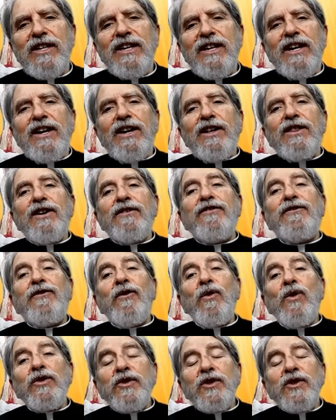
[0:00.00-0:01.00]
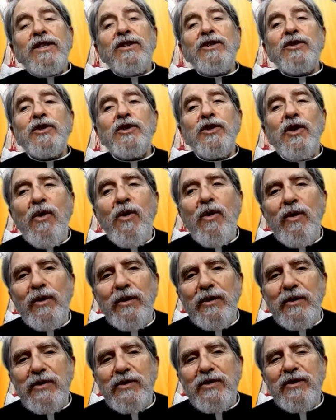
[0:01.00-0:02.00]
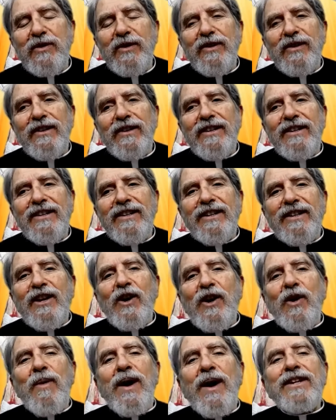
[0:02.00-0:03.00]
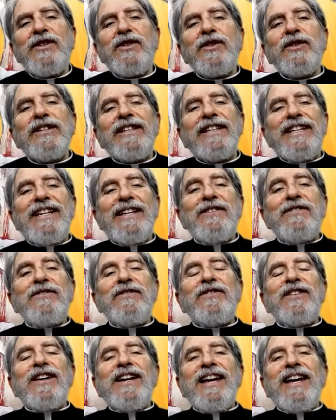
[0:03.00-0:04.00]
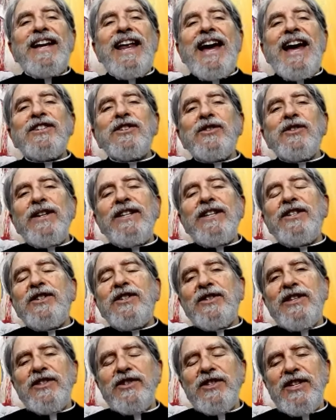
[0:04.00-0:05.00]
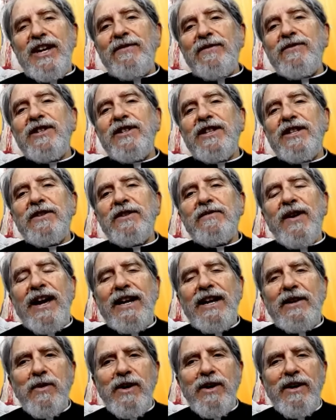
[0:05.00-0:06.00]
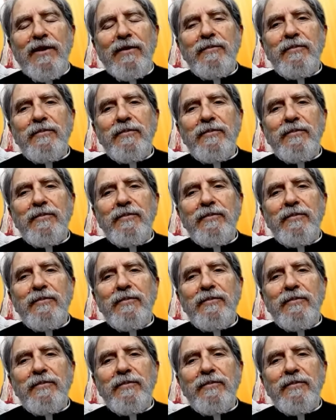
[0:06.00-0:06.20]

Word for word: the fortunate souls who want to live and enter into this gift of the divine will.